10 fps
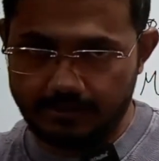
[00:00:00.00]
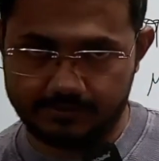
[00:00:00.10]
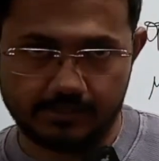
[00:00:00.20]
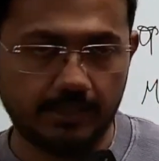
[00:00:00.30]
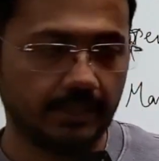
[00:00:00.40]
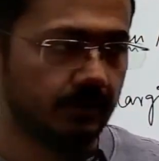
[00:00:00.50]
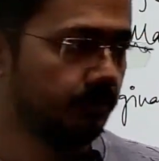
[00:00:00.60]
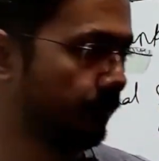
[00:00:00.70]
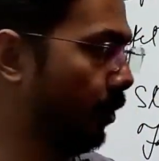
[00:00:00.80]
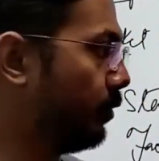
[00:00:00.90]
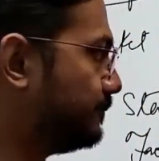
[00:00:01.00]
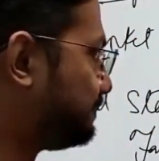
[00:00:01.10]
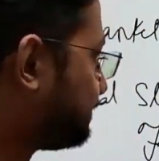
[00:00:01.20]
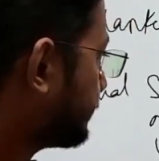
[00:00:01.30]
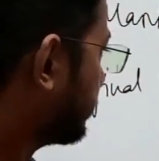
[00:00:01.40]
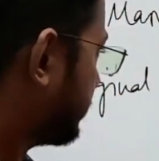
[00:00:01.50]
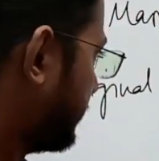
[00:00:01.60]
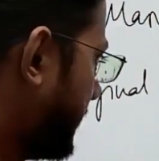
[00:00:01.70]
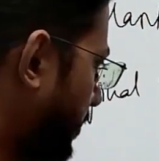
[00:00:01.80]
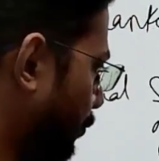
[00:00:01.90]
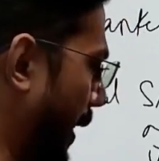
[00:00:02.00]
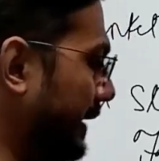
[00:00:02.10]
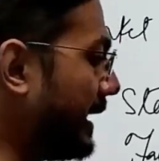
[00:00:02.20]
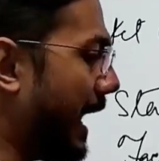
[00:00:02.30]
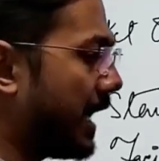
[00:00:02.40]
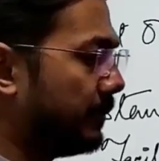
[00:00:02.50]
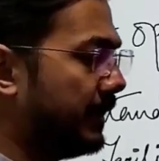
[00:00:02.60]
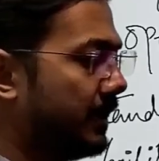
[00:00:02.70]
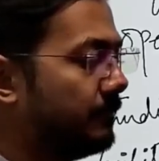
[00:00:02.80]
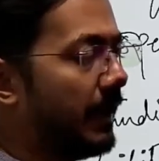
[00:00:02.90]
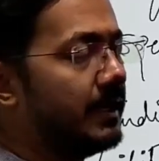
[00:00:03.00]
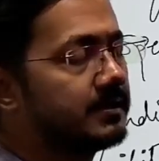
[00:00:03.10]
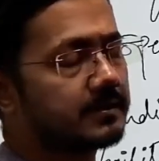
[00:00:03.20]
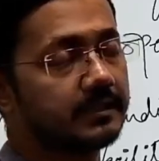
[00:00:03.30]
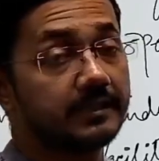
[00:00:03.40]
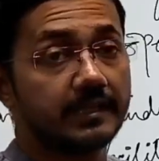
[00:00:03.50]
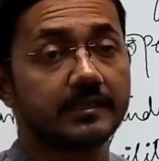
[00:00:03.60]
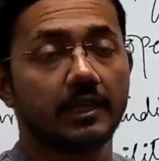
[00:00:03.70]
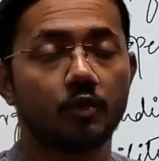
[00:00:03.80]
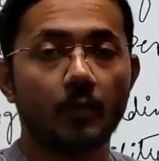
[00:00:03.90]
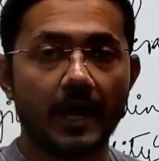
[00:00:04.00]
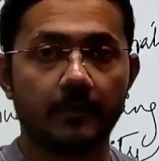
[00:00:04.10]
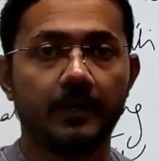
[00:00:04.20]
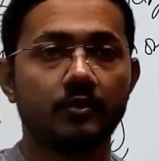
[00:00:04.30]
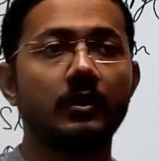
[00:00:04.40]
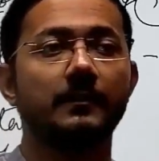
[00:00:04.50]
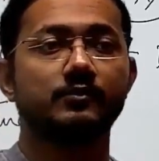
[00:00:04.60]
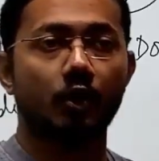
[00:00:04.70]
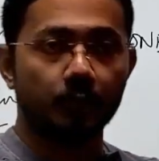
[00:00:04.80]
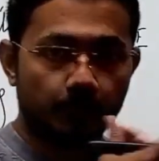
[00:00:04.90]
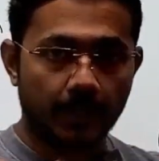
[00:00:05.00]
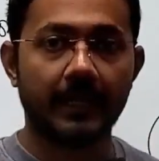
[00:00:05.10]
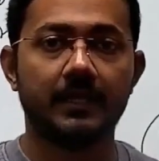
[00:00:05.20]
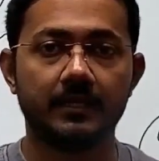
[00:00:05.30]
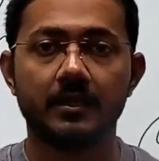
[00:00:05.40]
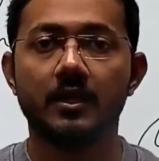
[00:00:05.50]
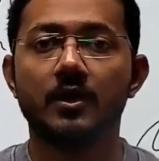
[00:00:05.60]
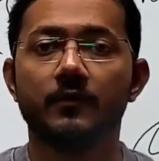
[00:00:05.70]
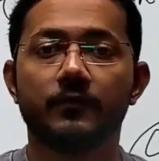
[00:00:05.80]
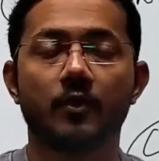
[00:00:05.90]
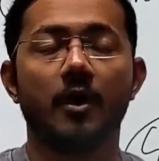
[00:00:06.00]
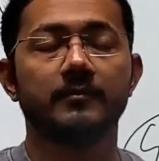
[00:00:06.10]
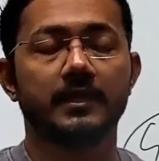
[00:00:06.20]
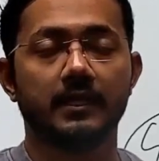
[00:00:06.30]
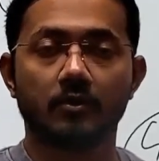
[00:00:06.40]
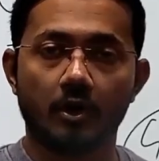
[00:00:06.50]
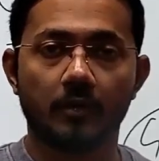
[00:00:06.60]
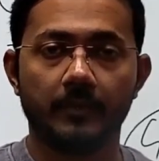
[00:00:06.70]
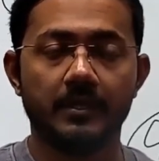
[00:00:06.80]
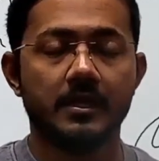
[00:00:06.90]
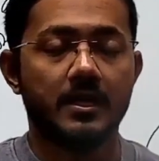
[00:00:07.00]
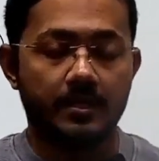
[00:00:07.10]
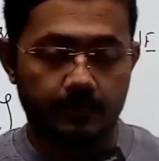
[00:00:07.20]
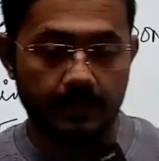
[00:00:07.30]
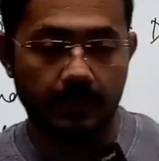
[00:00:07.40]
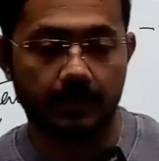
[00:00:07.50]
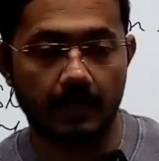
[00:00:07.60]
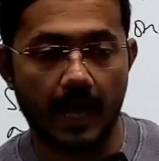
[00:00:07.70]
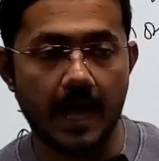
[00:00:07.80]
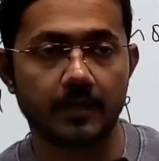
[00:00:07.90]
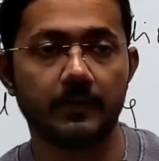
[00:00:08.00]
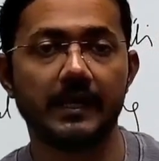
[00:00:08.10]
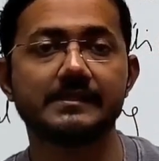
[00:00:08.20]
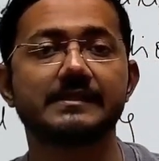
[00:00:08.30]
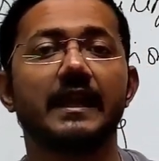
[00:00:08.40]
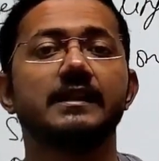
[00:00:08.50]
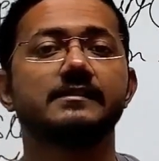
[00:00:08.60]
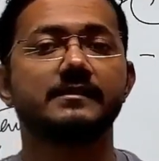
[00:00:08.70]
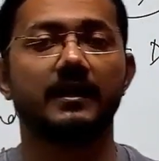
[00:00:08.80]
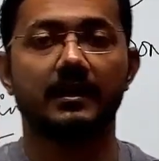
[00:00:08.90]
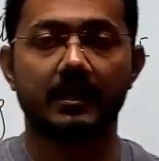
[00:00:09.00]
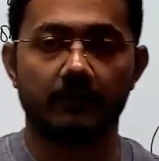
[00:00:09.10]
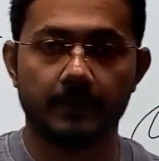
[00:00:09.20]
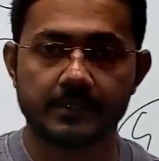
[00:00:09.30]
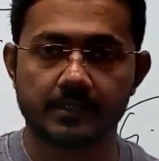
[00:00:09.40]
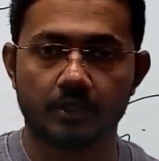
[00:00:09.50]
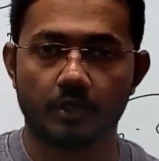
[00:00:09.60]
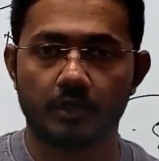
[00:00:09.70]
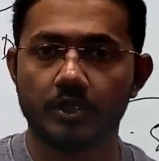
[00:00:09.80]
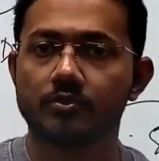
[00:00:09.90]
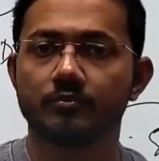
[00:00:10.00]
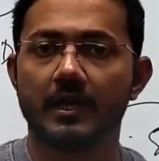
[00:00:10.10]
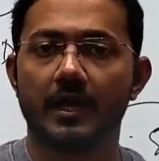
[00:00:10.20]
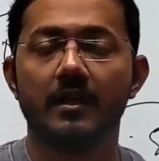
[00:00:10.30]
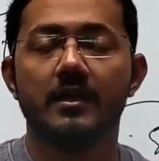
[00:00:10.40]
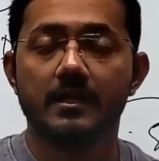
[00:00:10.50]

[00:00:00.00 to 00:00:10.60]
banks. So when the RBI finds that there is a requirement to absorb money from the economy, the RBI sells the government securities to the